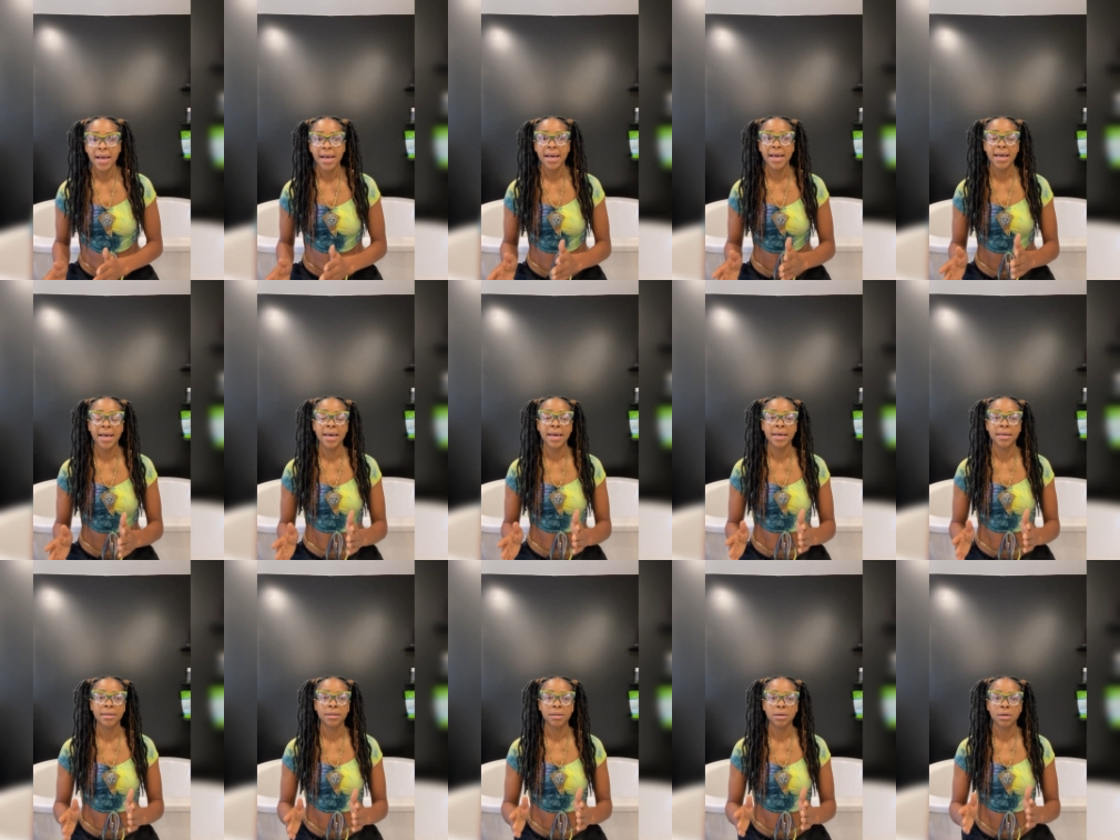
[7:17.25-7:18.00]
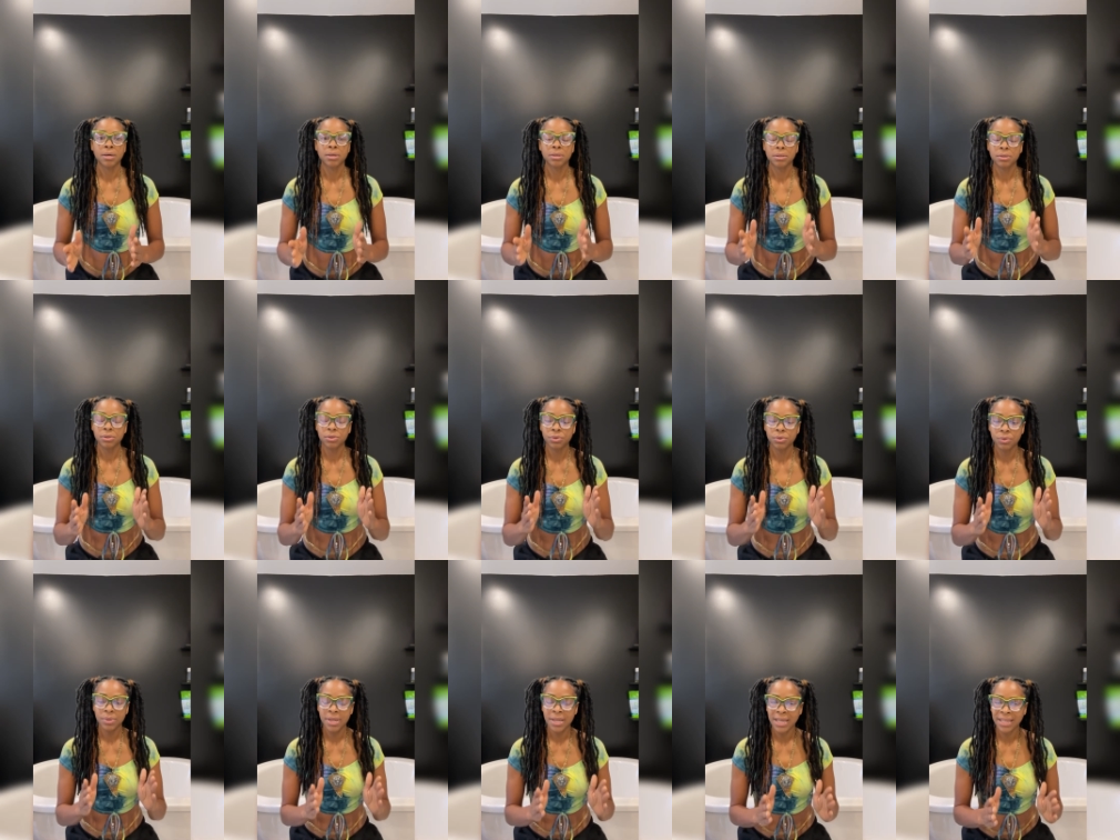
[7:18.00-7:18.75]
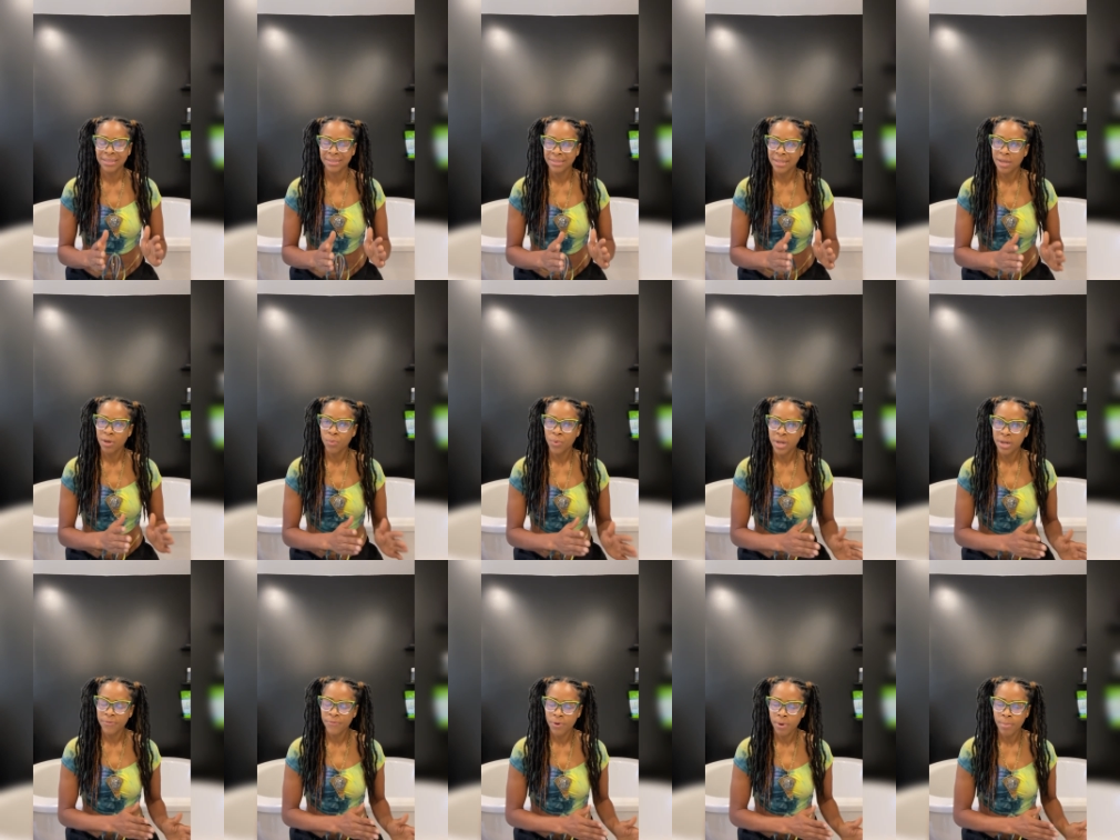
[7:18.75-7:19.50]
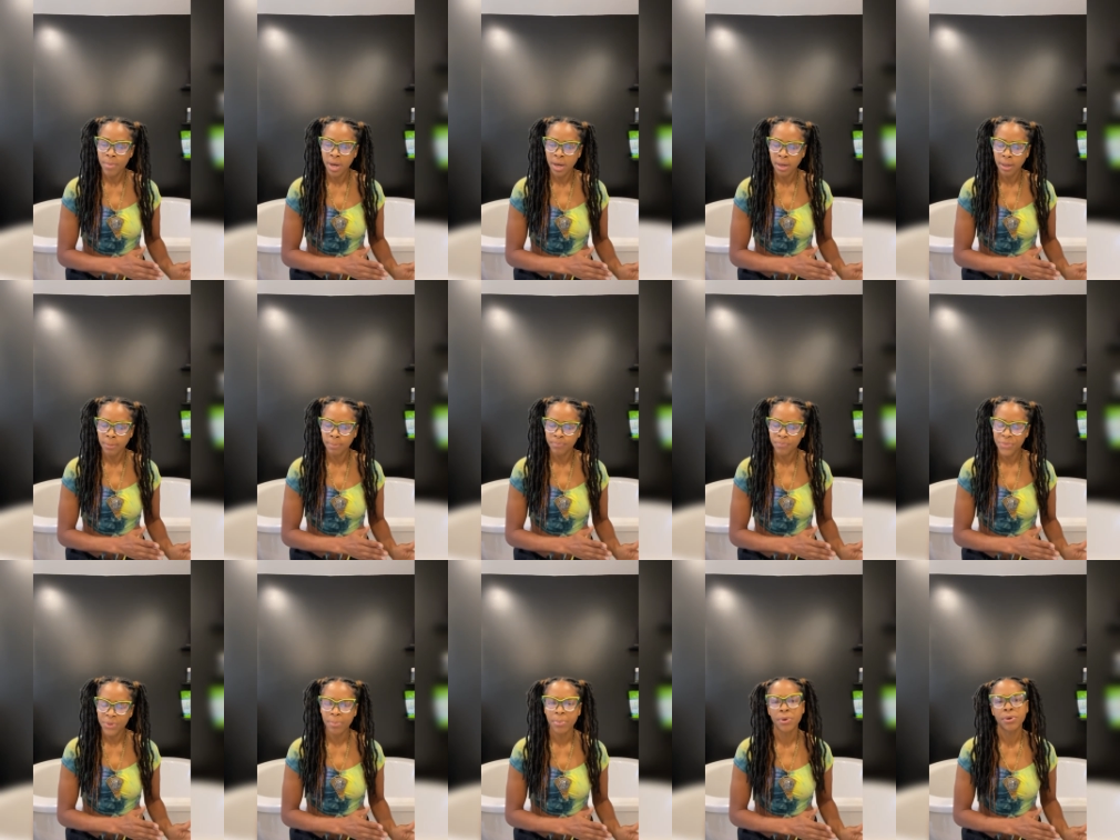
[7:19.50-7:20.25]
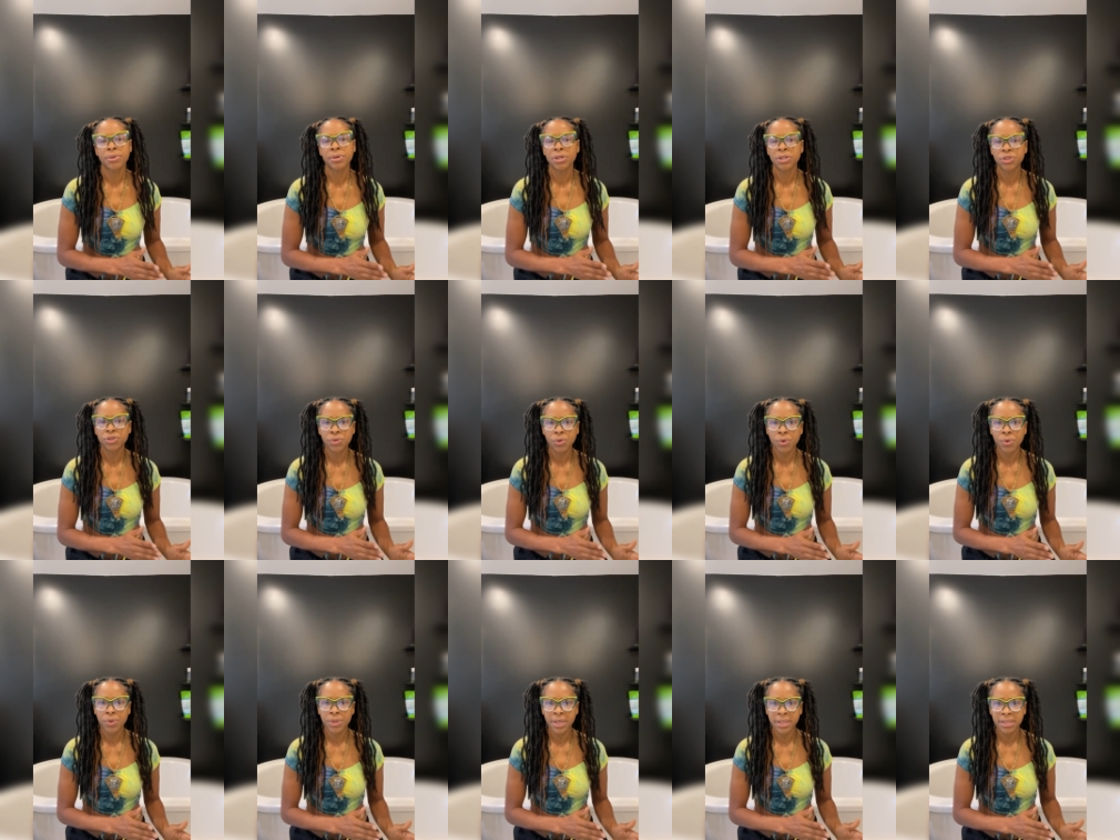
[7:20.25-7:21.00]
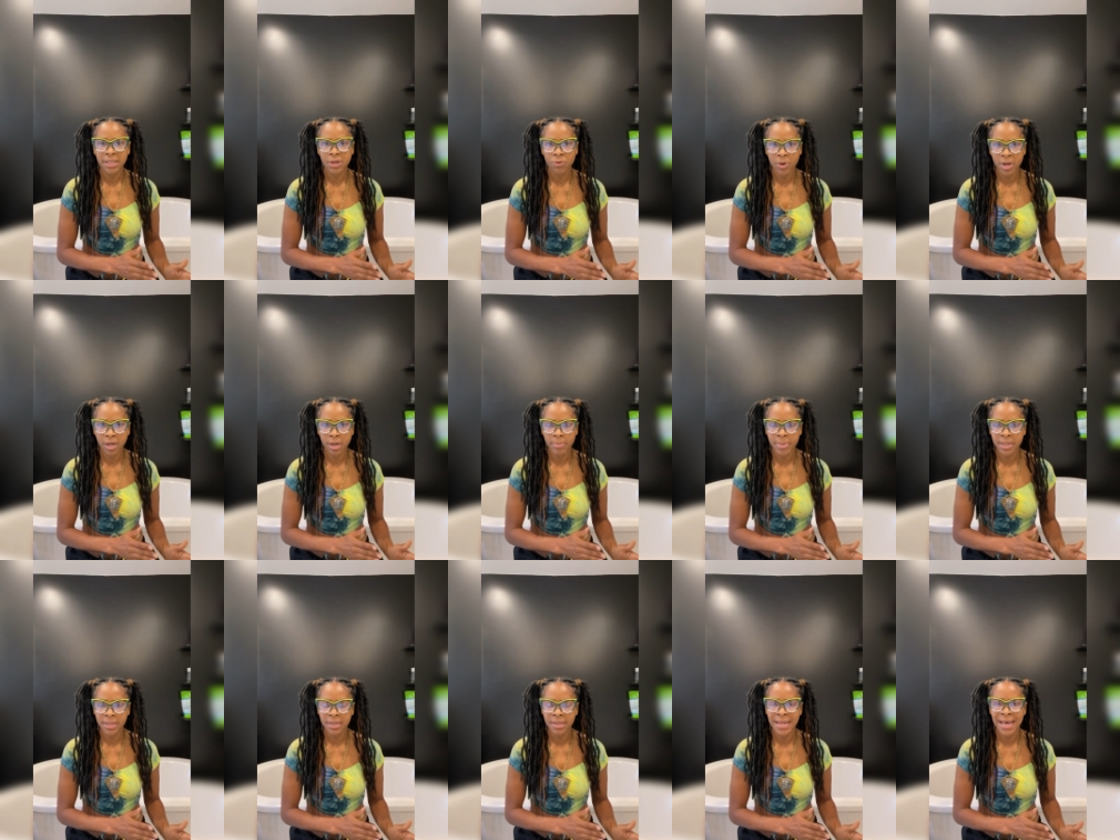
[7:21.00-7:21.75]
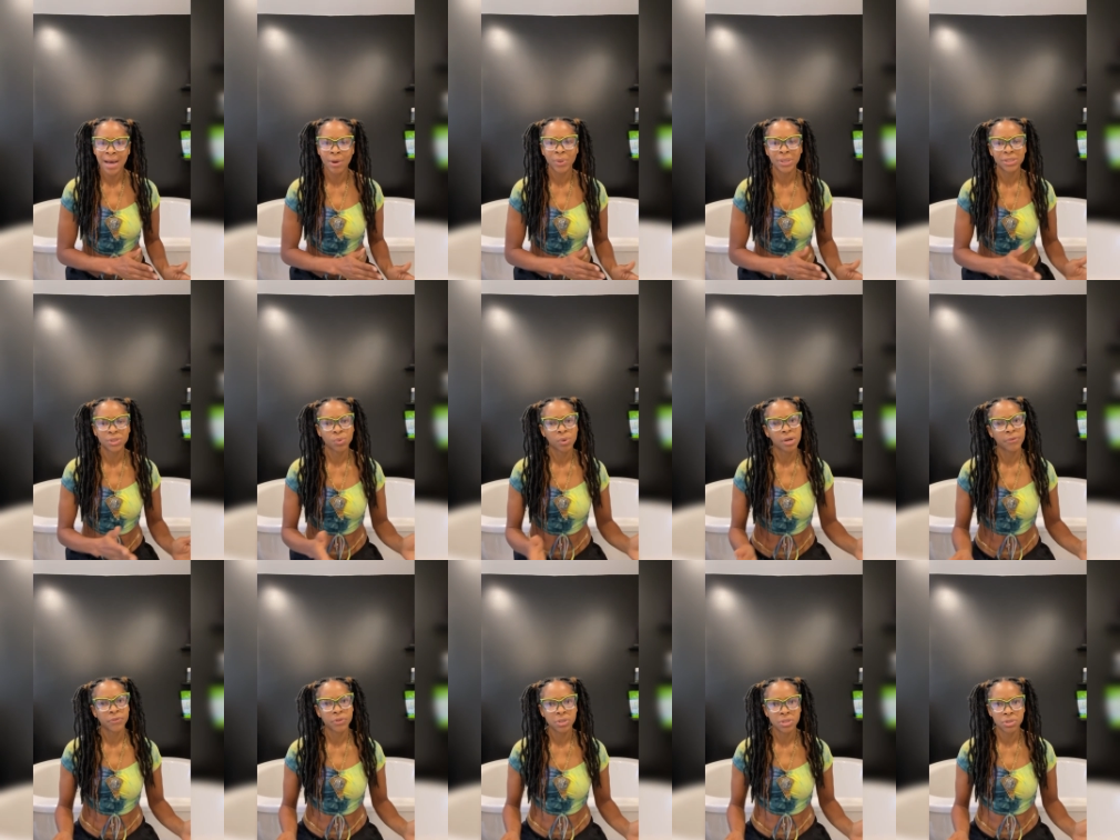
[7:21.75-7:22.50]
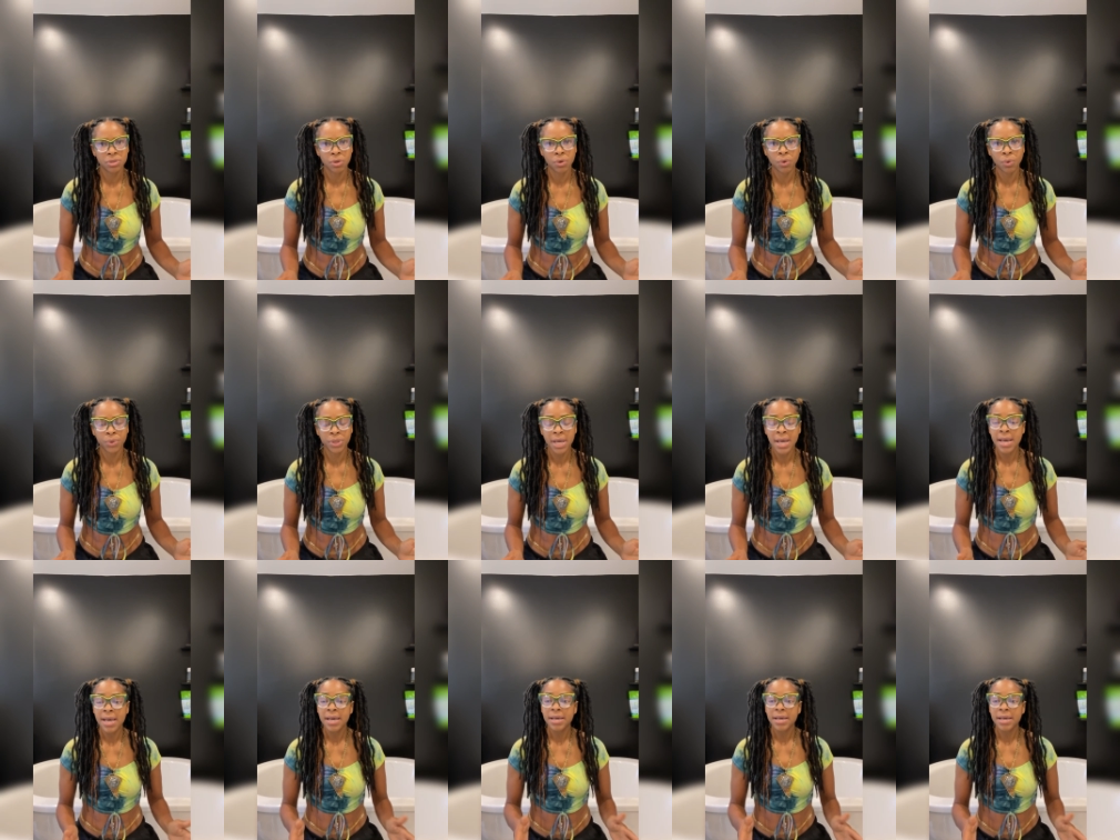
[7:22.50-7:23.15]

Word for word: and do and stay away from um, the birth control that they recommended now at 12 years old.